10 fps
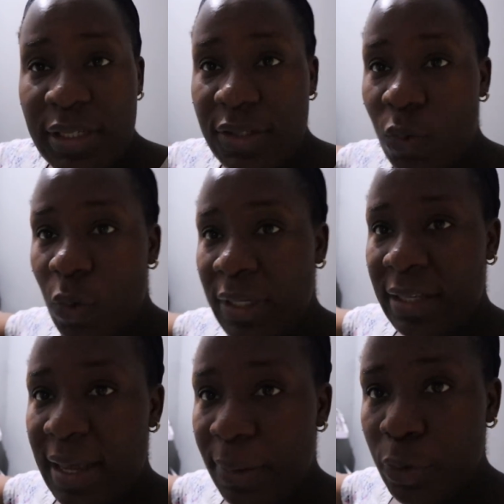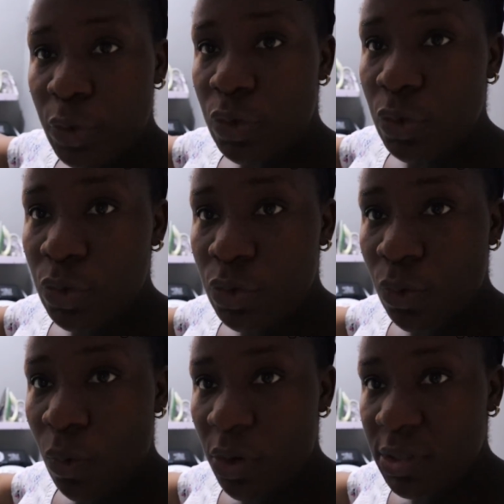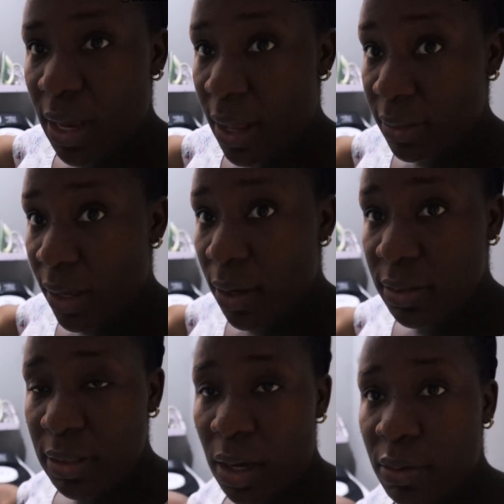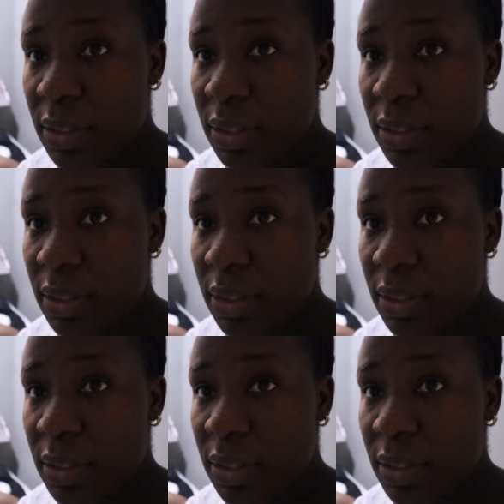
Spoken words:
is the one that I'm going to use to wash our towels now.